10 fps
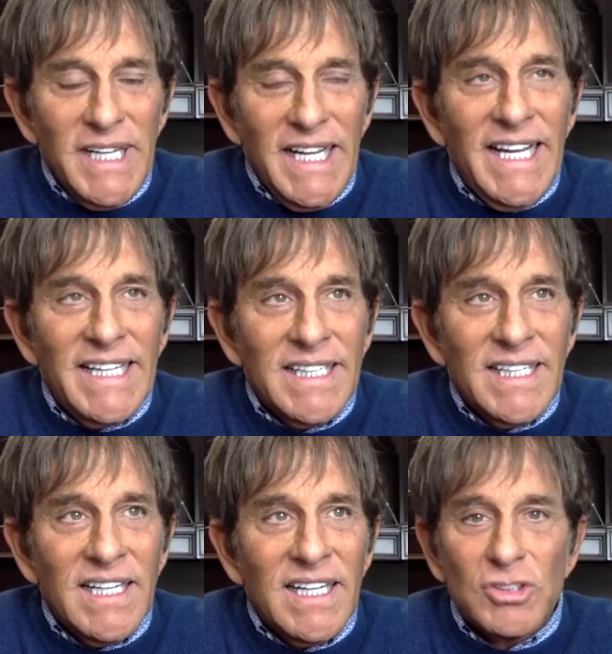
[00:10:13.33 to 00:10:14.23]
And
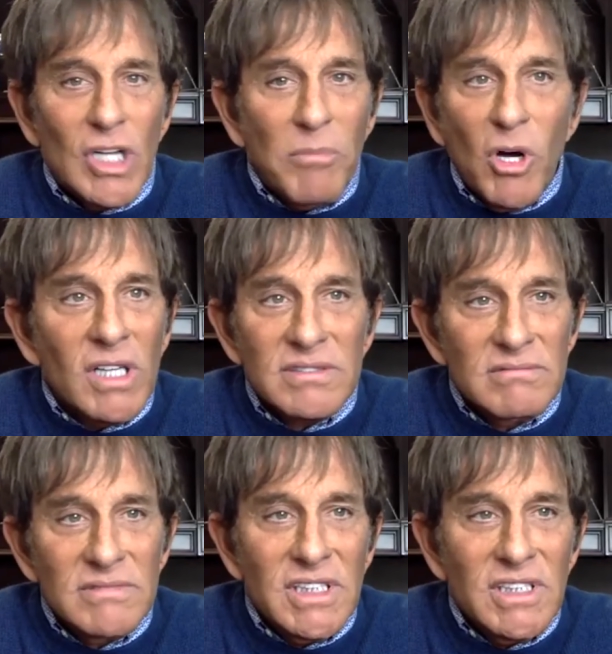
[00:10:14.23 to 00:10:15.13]
so I bought,
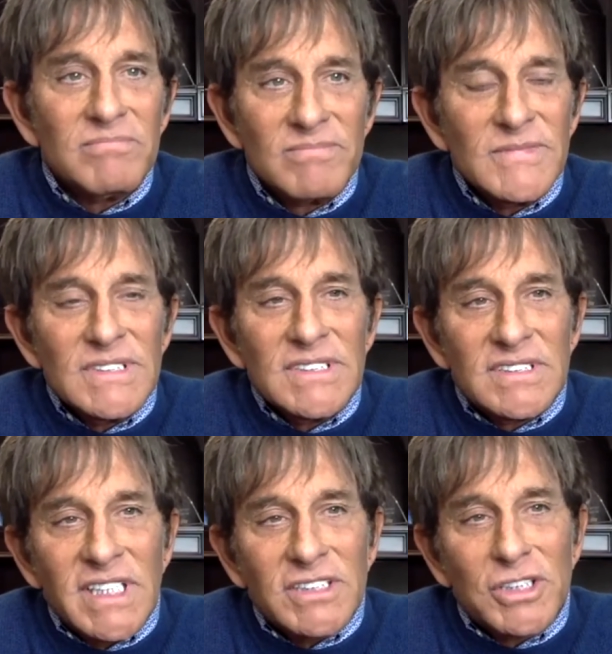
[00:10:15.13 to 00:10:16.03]
you know,
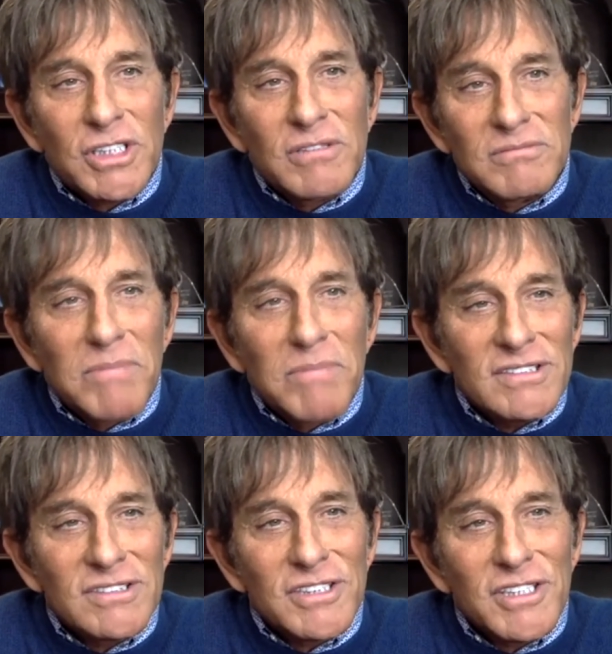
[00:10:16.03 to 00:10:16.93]
six
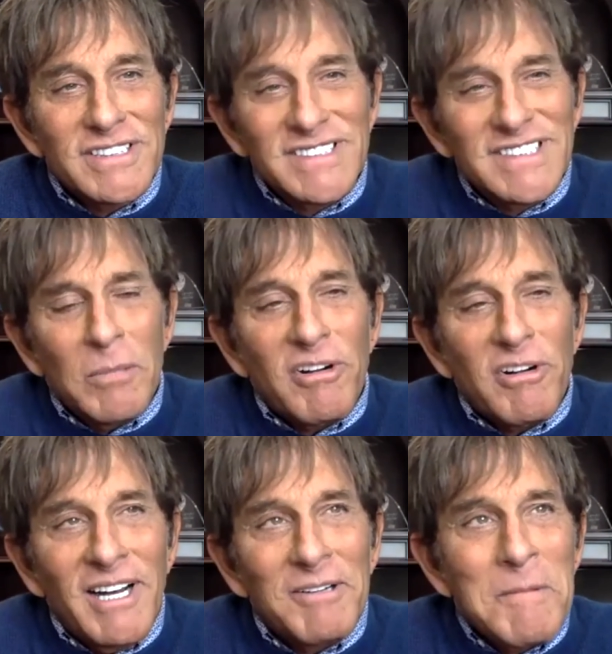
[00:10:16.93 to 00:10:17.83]
boxes of cookies to help her
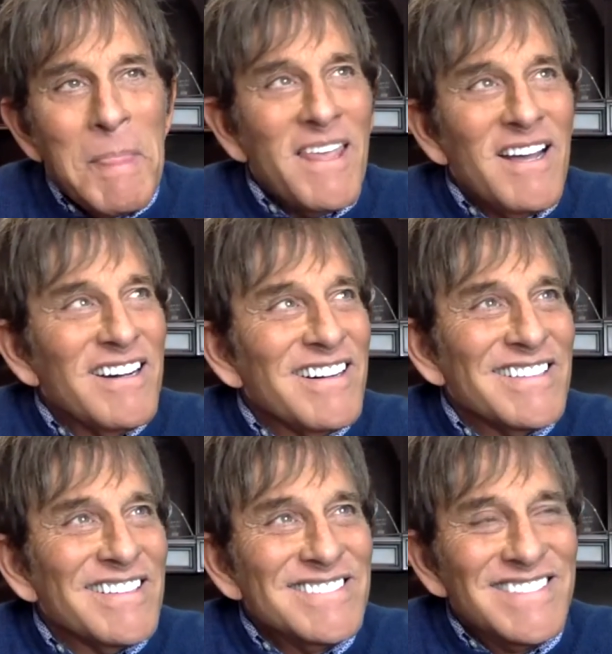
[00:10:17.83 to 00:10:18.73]
out.
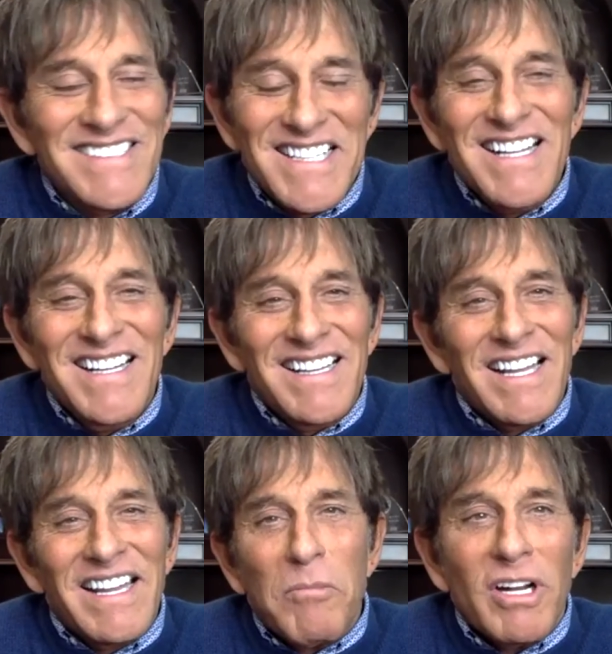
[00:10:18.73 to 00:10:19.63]
I
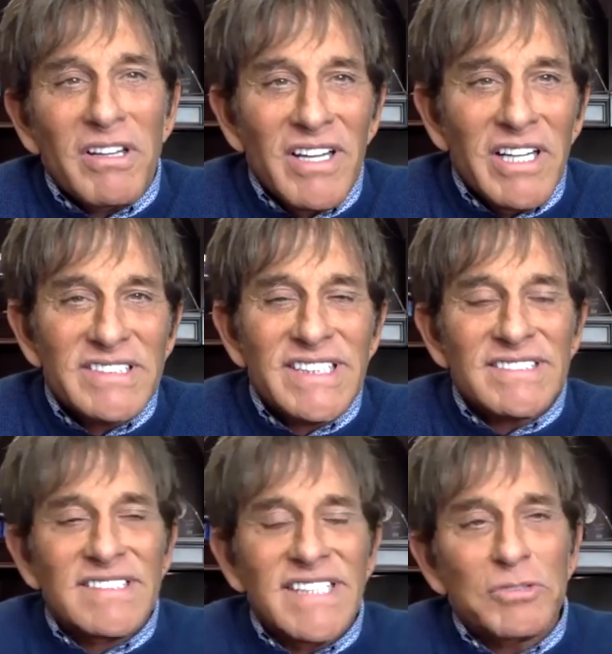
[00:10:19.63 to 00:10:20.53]
think I bought another
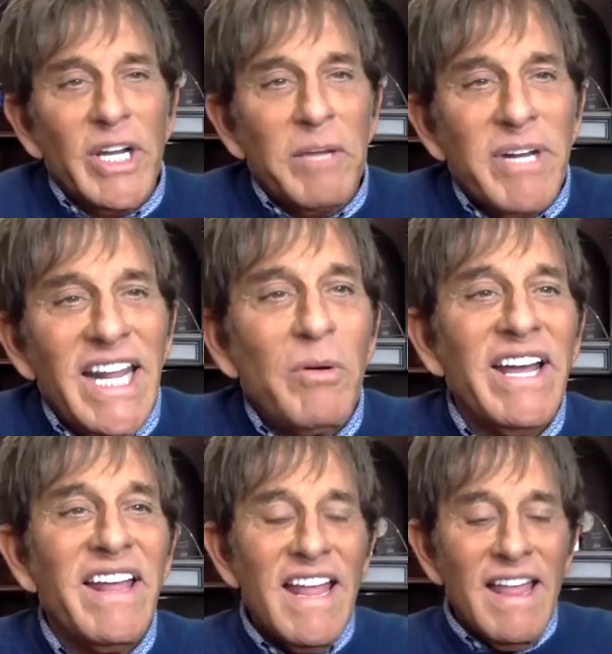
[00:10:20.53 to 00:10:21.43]
six next week. But
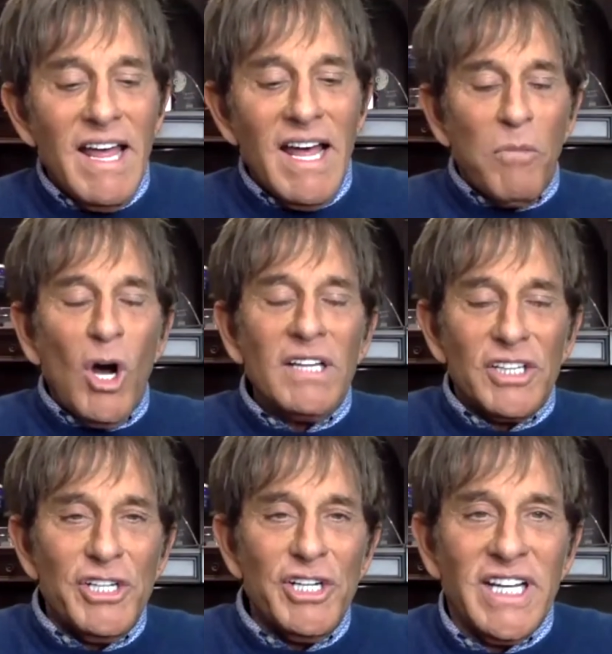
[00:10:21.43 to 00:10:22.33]
anyway, bought the
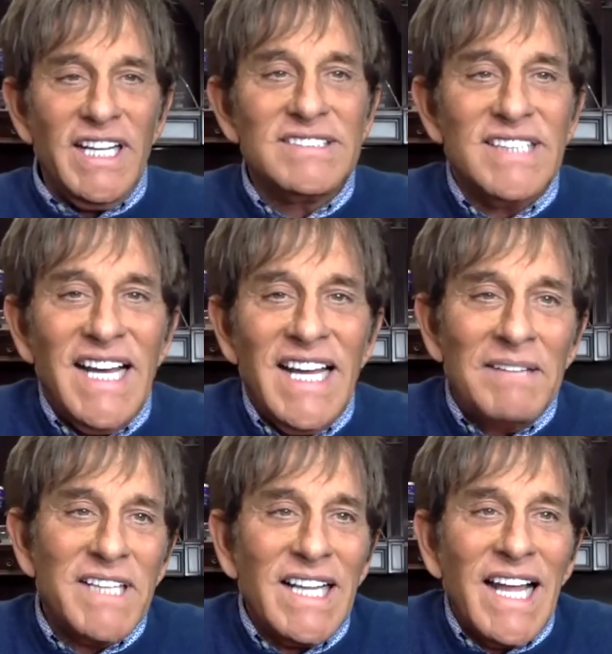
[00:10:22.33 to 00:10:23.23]
cookies, and I
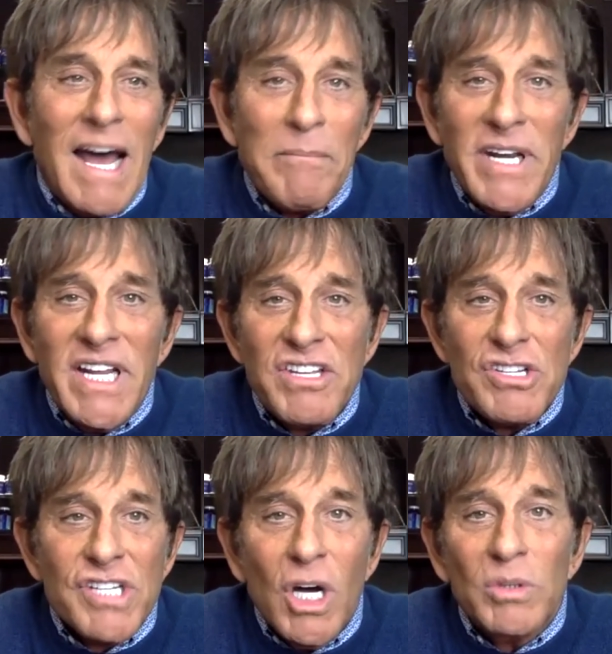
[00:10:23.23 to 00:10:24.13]
was thinking, like, how many had you
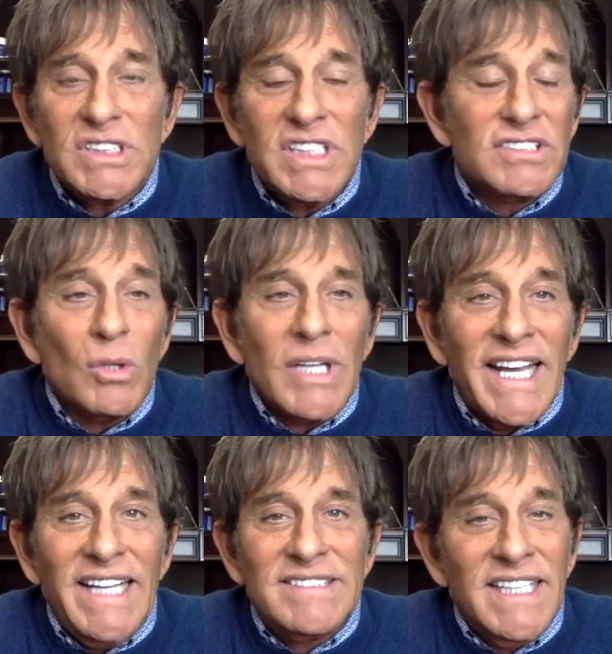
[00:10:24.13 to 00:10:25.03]
sold? And she had sold like
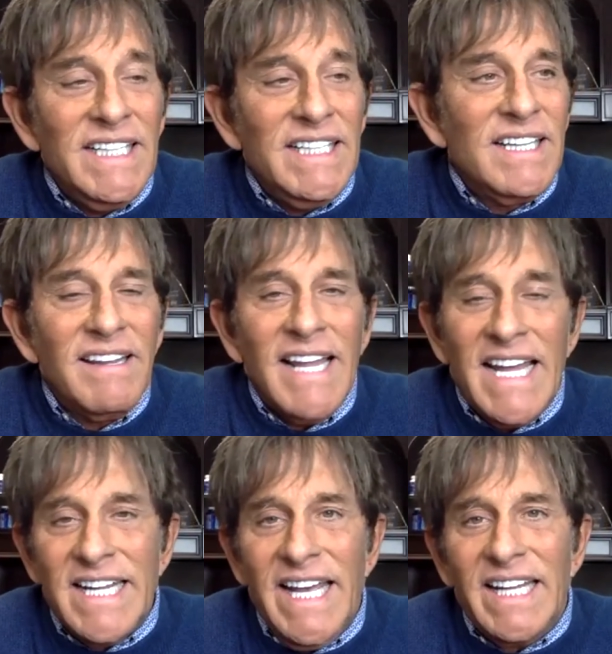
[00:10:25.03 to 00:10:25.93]
18
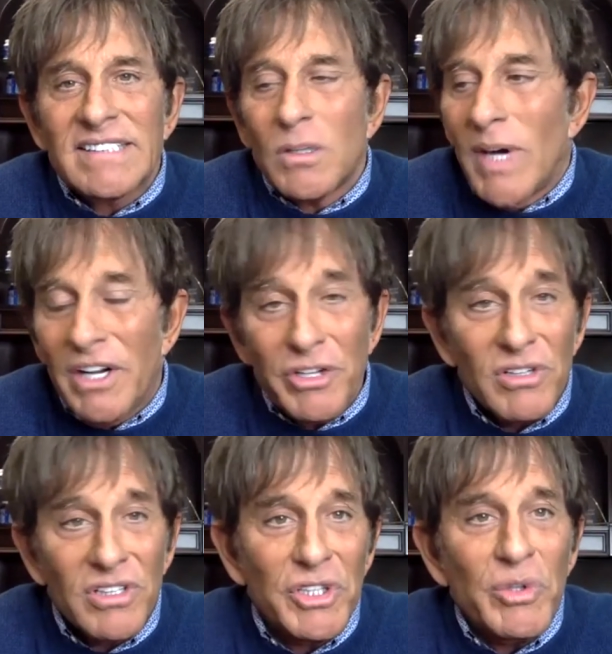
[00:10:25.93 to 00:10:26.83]
that day. And I said, wow,
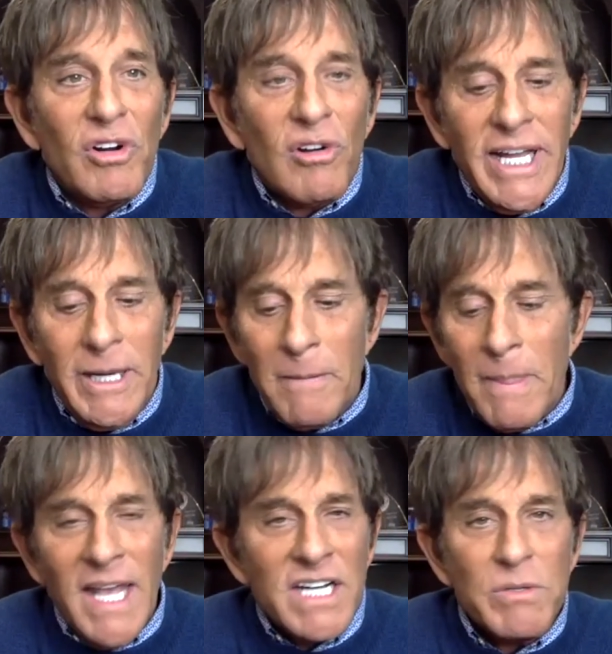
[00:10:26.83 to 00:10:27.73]
you're doing great.
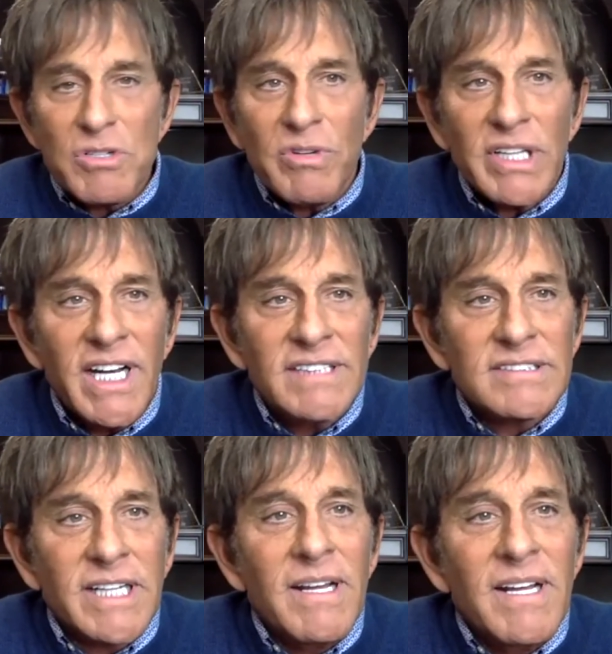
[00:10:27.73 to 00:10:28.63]
And she was really
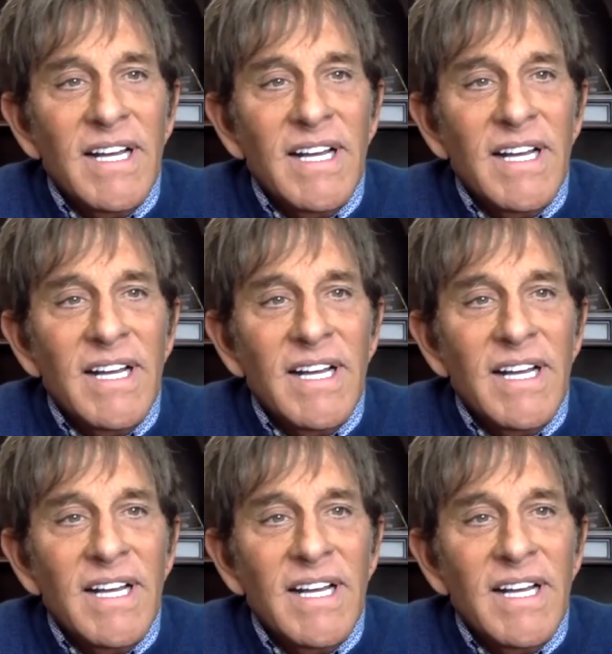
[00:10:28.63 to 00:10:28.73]
hustling.